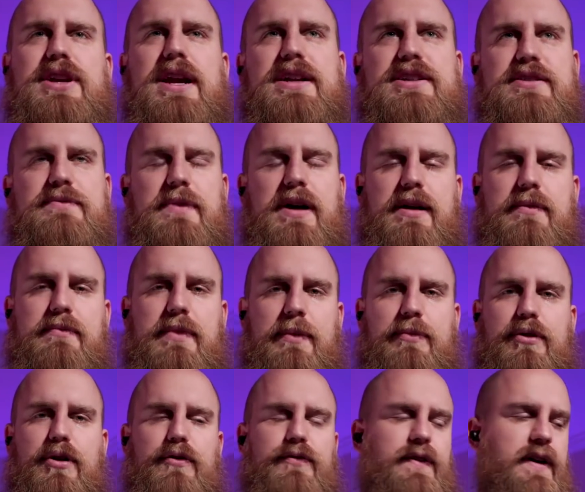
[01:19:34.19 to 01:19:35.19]
Actually, my
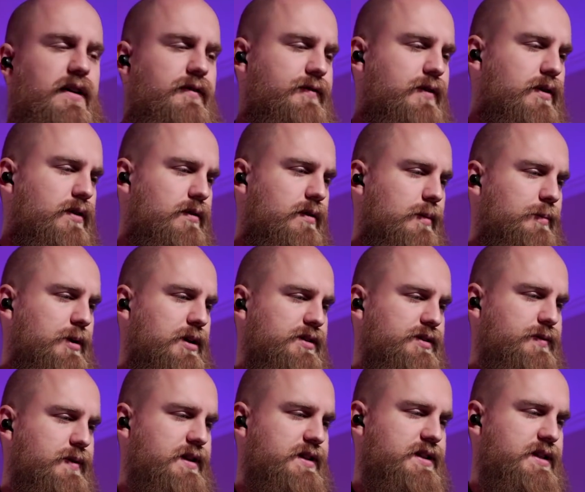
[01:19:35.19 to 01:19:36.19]
profile photo up on
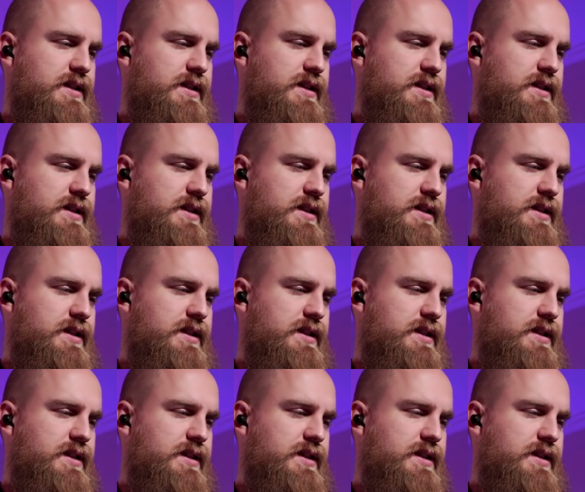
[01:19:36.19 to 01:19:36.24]
Twitch